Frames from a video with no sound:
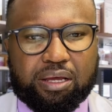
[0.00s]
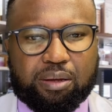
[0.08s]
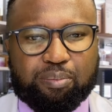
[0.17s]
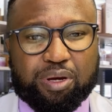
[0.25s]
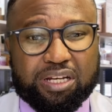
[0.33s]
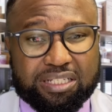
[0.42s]

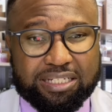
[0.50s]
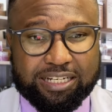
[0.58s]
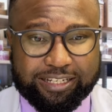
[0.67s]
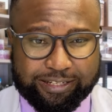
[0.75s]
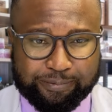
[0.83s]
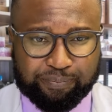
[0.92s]

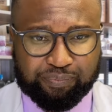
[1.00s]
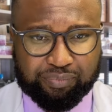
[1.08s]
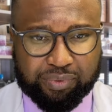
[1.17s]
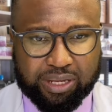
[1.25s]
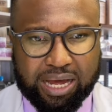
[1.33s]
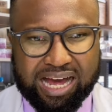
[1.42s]
Personally,
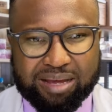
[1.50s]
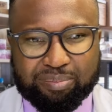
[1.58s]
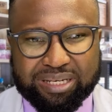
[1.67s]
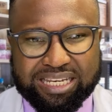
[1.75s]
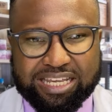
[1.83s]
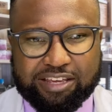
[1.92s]
I
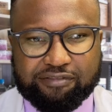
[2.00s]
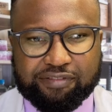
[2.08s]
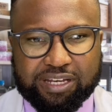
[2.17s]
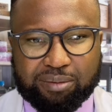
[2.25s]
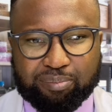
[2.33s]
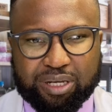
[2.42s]
believe
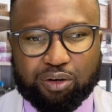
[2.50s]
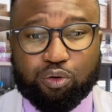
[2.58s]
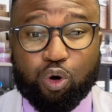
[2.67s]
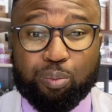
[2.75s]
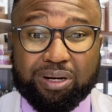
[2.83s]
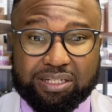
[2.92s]
in being
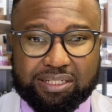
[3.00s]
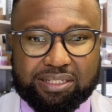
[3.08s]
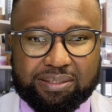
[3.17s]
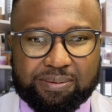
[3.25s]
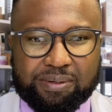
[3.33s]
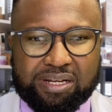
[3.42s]
robust
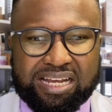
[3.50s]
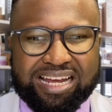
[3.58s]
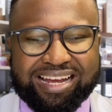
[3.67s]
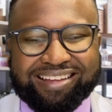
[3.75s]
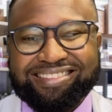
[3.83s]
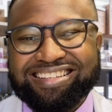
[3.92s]

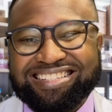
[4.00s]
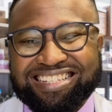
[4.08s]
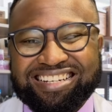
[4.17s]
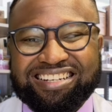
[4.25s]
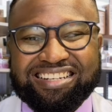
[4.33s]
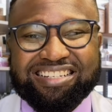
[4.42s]
in the
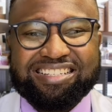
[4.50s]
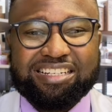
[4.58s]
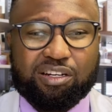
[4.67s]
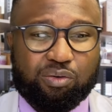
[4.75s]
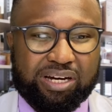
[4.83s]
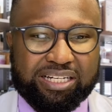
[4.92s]

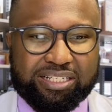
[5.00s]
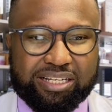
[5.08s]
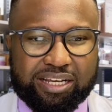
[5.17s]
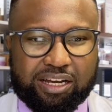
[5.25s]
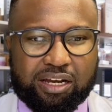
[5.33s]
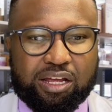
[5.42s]
journalistic
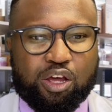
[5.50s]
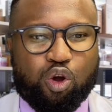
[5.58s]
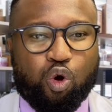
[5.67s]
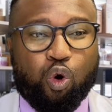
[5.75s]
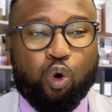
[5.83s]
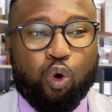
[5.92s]
writing
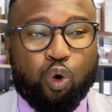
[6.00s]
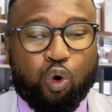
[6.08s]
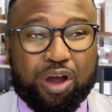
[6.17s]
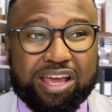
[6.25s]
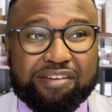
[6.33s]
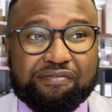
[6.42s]
or
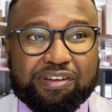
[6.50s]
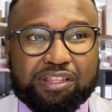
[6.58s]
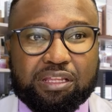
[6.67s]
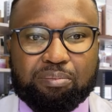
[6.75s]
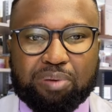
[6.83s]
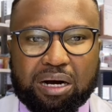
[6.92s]
even
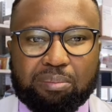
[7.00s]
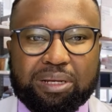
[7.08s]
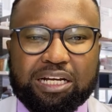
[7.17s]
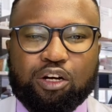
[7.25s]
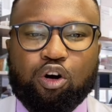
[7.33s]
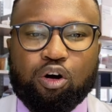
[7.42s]
the
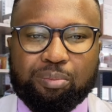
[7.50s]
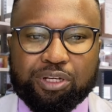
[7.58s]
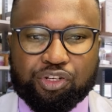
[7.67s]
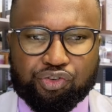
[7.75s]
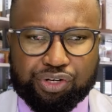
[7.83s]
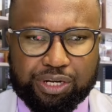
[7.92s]
public
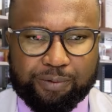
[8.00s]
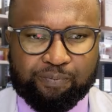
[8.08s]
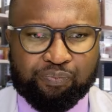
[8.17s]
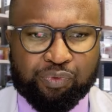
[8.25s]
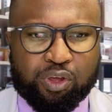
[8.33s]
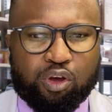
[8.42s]
commentary
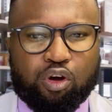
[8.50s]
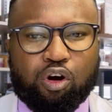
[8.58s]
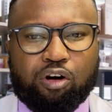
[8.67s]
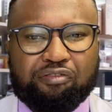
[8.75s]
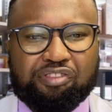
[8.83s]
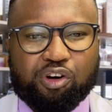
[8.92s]

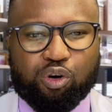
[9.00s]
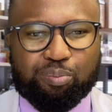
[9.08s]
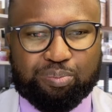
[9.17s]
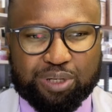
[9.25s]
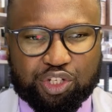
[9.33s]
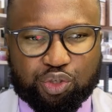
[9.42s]
of the
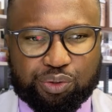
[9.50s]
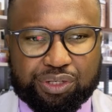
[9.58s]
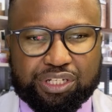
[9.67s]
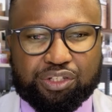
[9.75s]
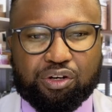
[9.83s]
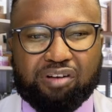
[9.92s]

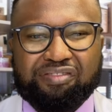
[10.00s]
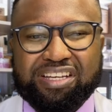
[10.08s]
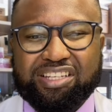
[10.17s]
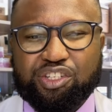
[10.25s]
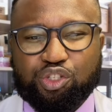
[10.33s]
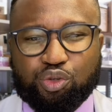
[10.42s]
obituaries of
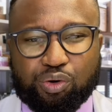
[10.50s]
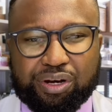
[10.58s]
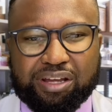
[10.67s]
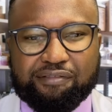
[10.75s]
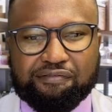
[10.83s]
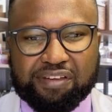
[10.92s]

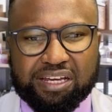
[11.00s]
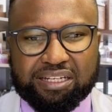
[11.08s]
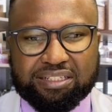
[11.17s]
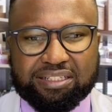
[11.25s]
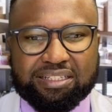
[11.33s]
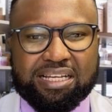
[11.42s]
historic
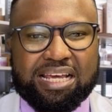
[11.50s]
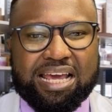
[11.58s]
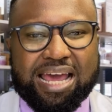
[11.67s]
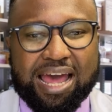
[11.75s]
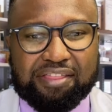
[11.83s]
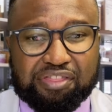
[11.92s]
figures
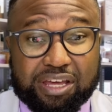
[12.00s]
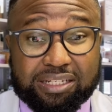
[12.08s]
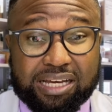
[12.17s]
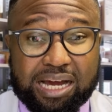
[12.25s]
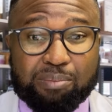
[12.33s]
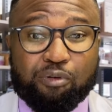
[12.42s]
at their
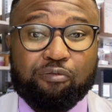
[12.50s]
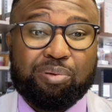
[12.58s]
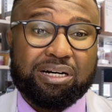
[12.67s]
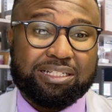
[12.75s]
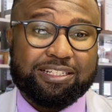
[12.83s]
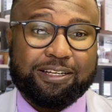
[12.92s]
time of
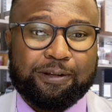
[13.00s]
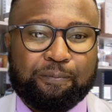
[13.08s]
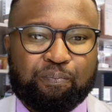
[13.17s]
passing.